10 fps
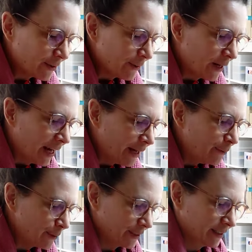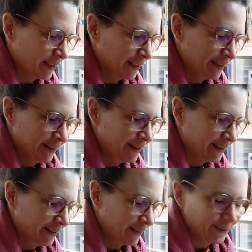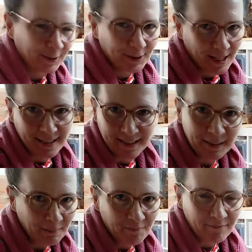So I would suggest